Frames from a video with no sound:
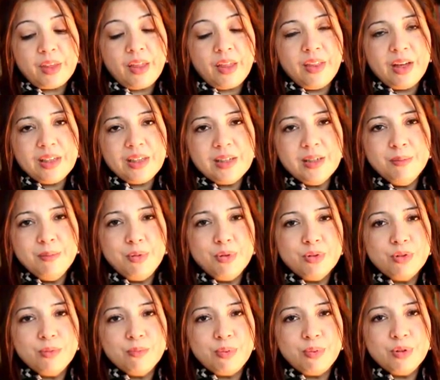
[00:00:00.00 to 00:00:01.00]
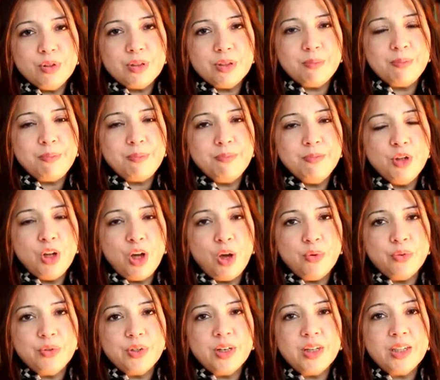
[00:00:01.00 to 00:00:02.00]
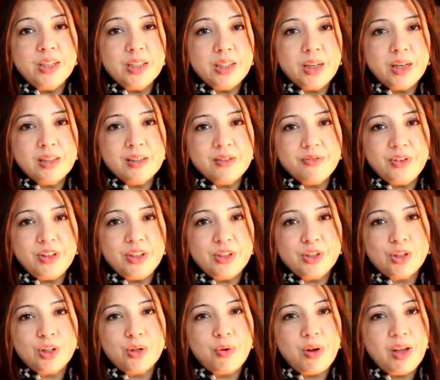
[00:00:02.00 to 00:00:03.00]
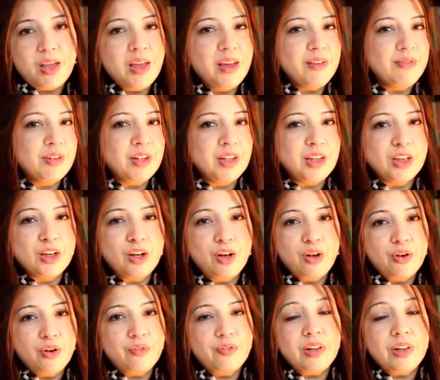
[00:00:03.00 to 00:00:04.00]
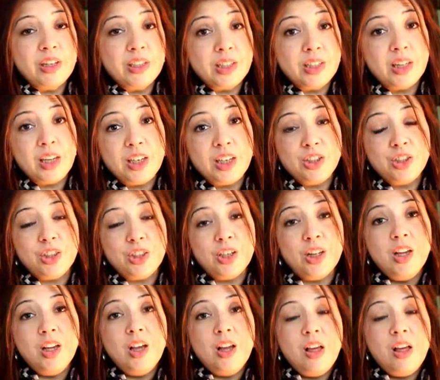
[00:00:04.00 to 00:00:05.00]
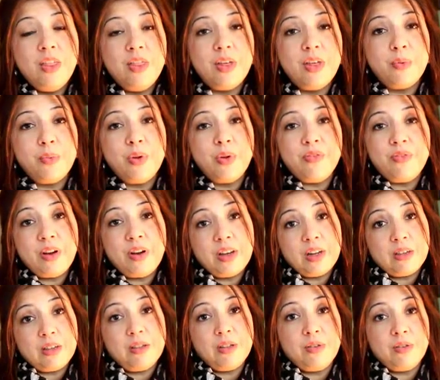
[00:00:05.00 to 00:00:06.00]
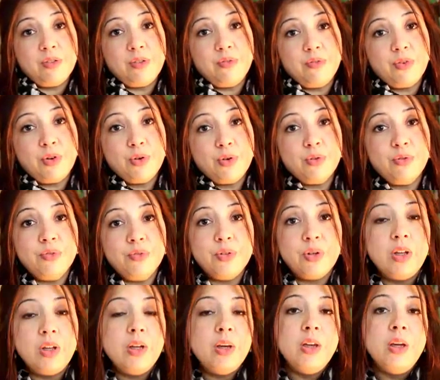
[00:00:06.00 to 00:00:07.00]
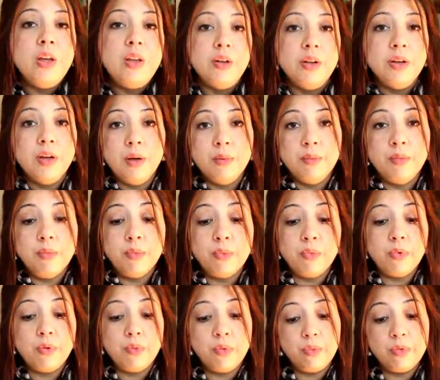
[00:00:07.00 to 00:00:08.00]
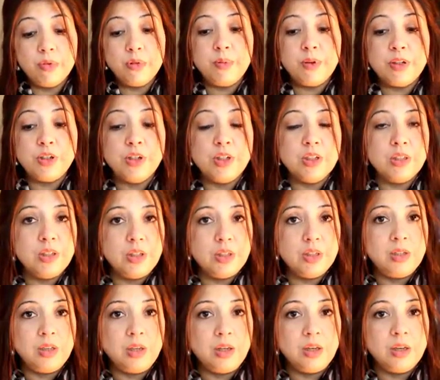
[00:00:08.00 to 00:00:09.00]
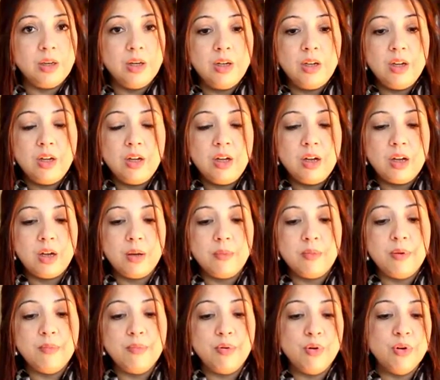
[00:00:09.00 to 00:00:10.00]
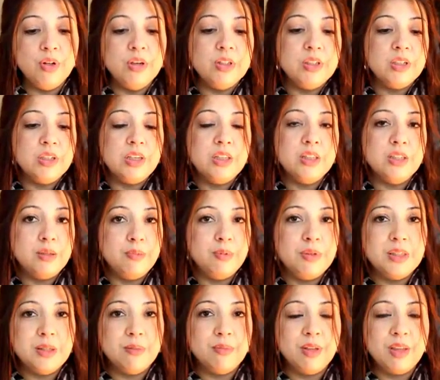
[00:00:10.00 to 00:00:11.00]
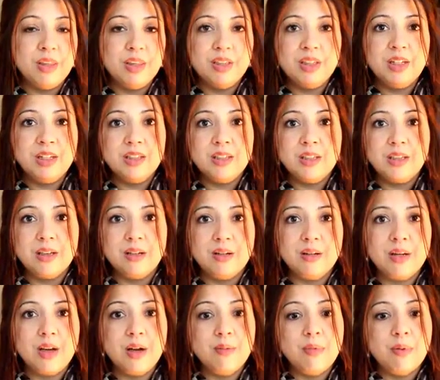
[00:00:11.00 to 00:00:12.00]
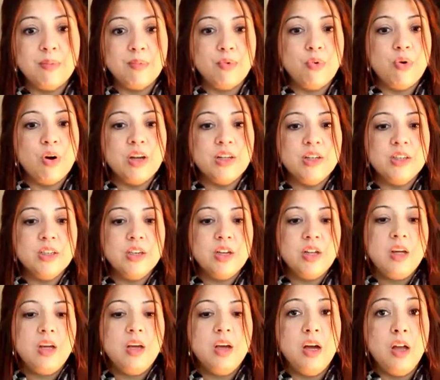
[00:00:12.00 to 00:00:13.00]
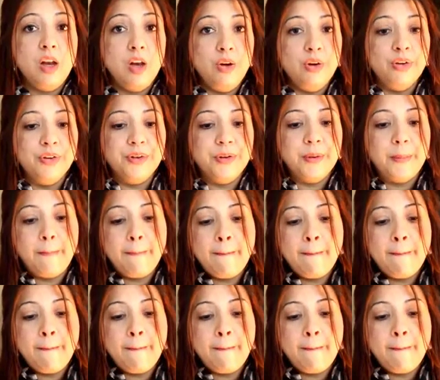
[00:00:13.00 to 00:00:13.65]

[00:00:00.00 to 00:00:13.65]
important point to note, and it does feature quite heavily in a lot of the litigation that we find ourselves involved in, especially assisting employers. It tends to be something that tends to come up quite a lot.